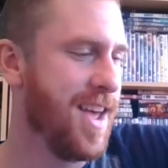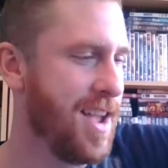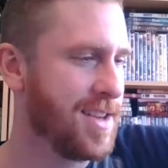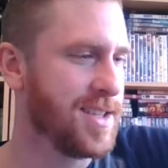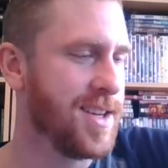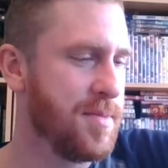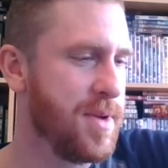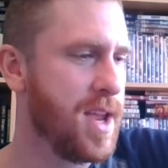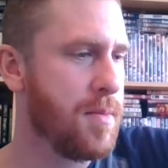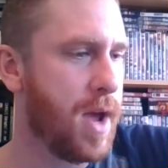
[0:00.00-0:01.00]
it's going to
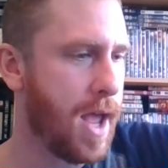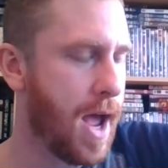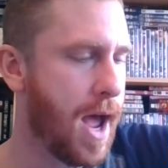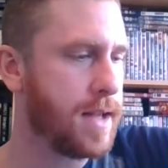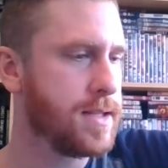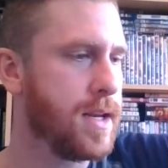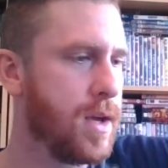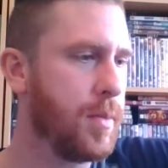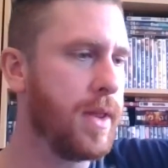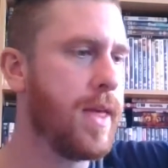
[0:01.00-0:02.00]
be in my hands, and
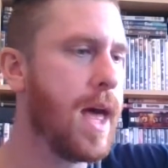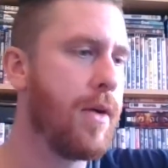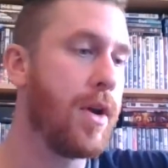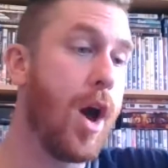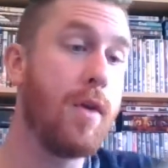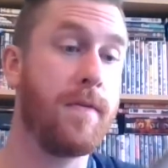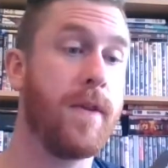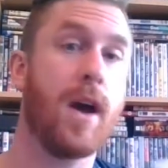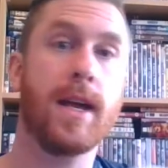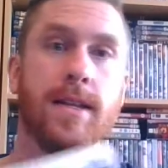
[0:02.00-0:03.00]
it'll be there, and
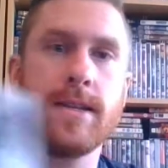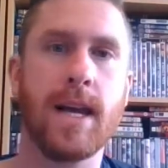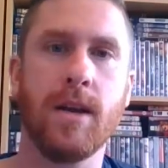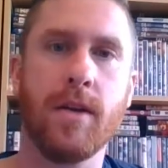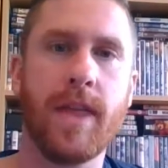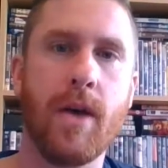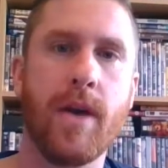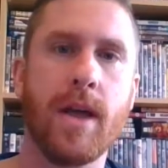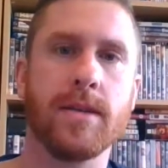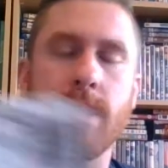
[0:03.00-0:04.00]
hopefully I can say, look, there
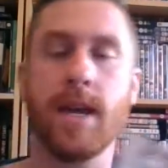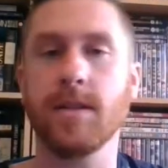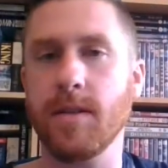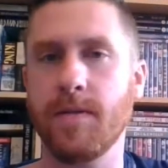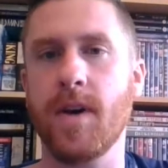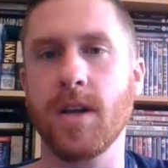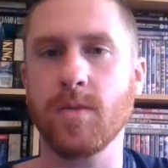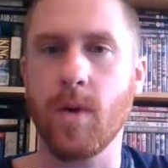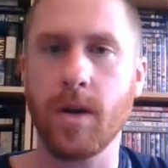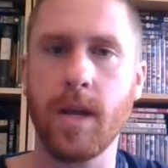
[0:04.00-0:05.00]
it is. Here's the first
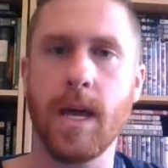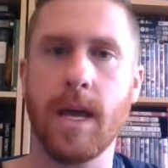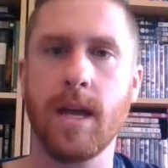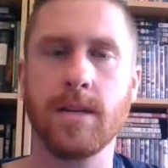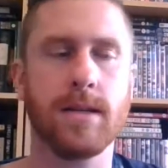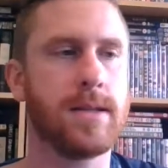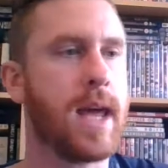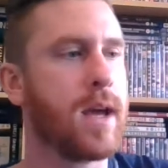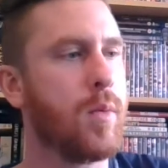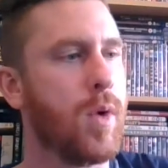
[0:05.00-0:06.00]
one. Here's the
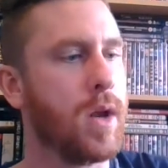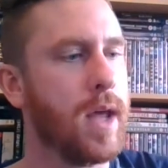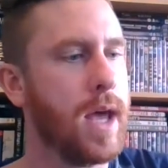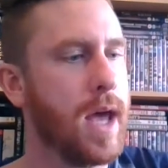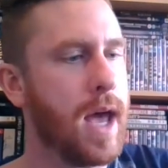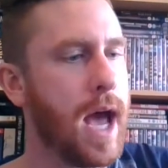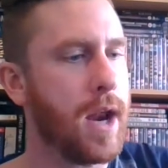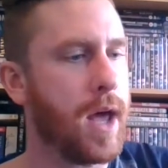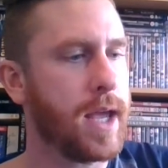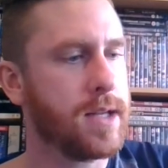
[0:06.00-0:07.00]
second one,
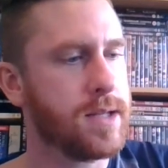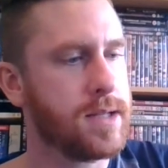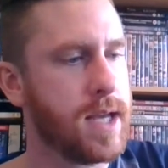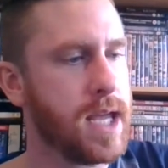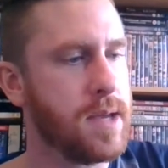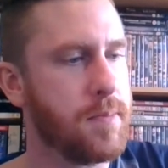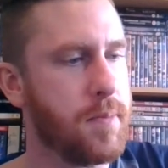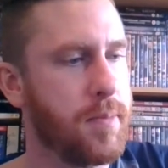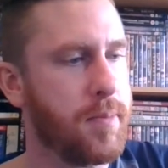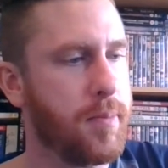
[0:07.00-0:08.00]
and I can say
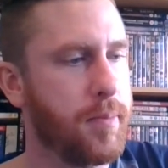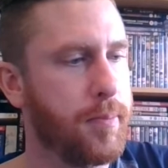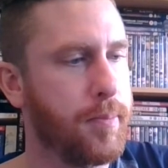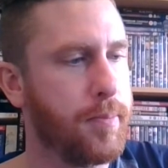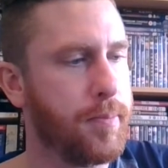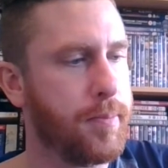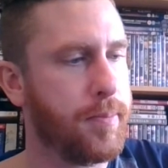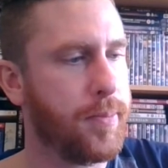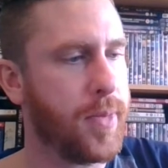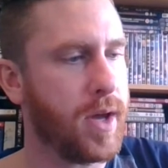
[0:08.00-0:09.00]

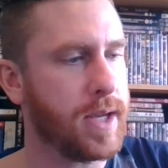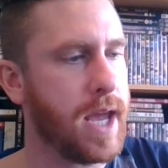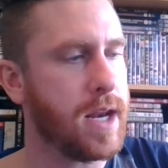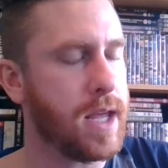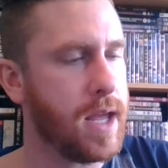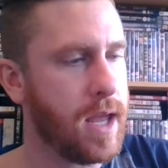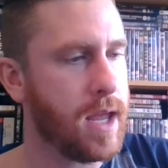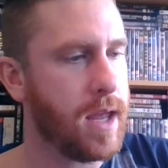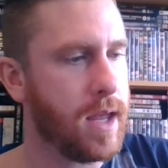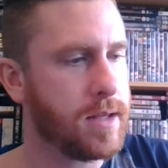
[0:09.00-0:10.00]
that again.
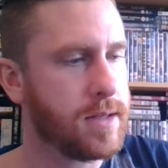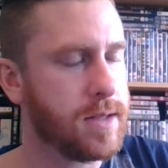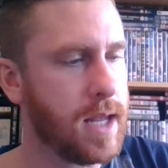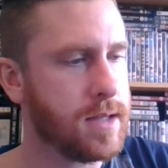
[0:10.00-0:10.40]
It's